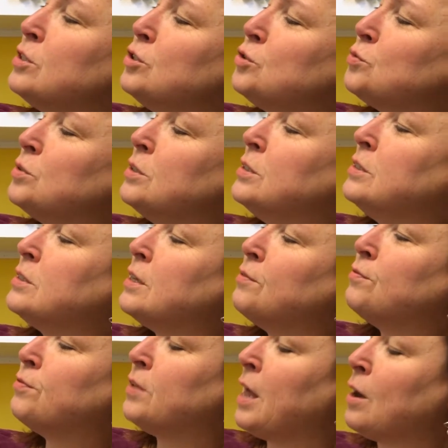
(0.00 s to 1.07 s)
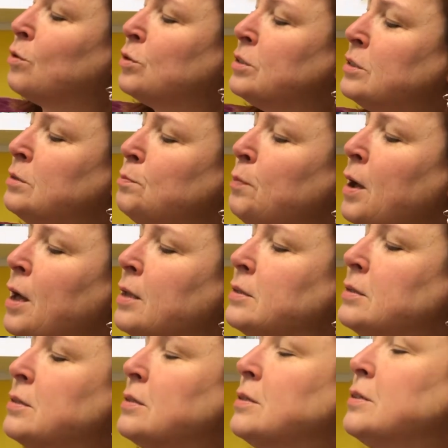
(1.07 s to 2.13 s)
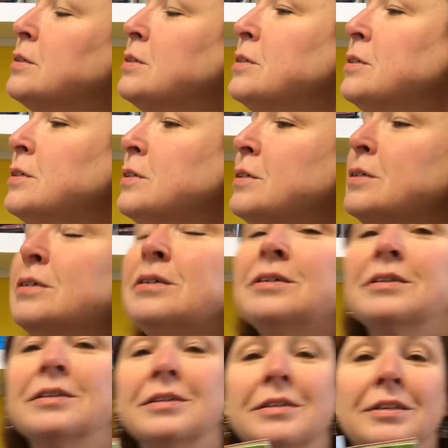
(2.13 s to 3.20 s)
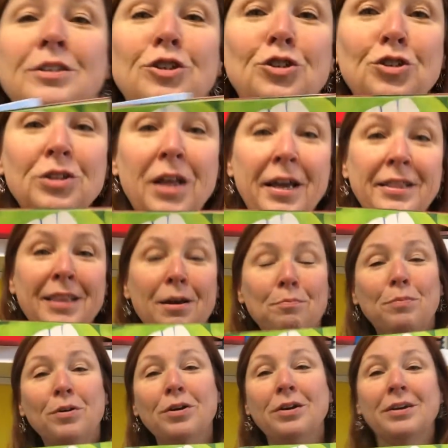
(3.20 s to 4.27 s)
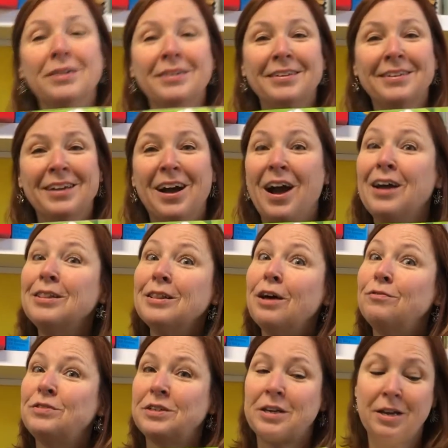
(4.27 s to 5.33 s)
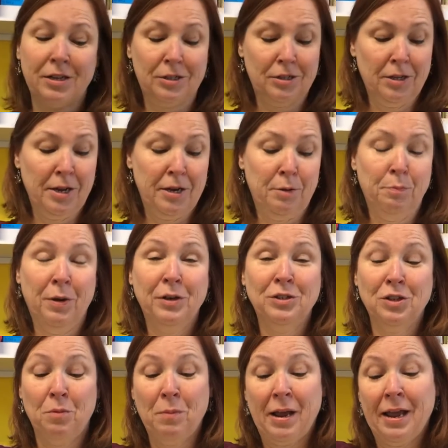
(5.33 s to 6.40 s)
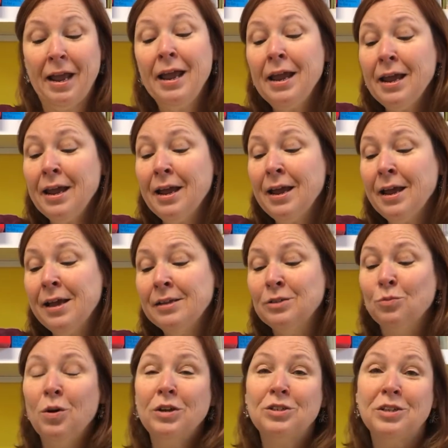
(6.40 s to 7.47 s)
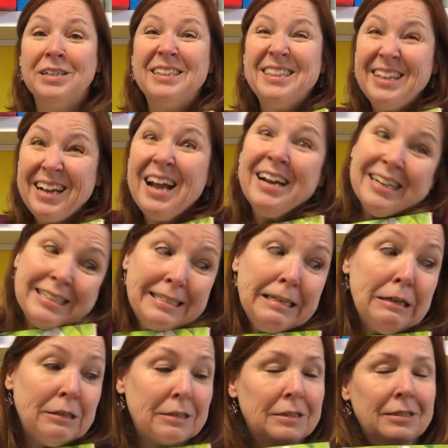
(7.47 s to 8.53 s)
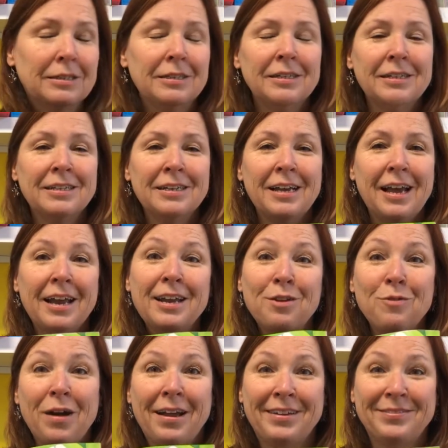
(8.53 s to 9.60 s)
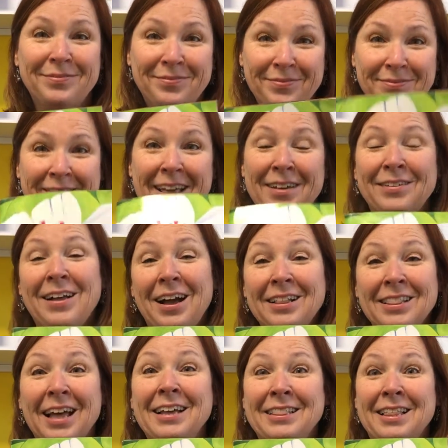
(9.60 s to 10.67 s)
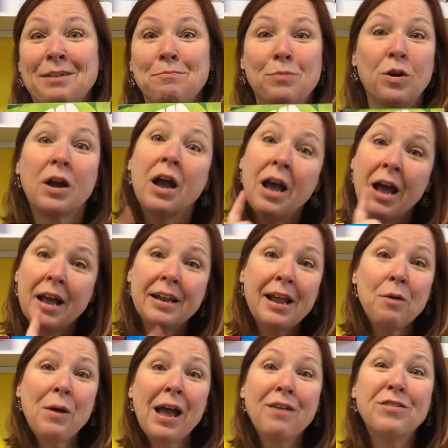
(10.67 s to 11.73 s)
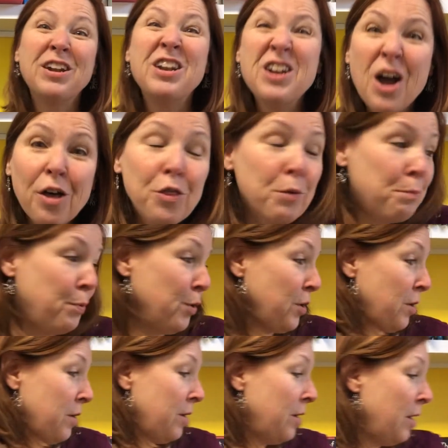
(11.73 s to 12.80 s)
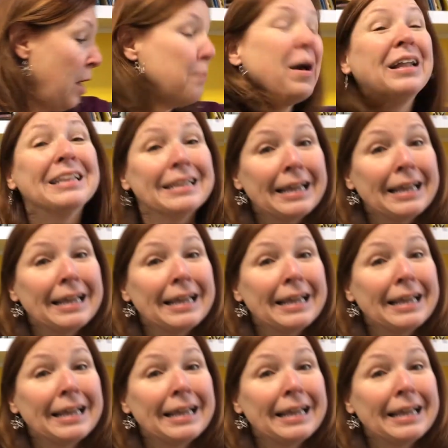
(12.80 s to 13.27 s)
and trees and flowers and pots. Did you like that book? I love to catch ladybugs on my hand and watch it. It kind of tickles. Anyway, I like that book. Now I have another book about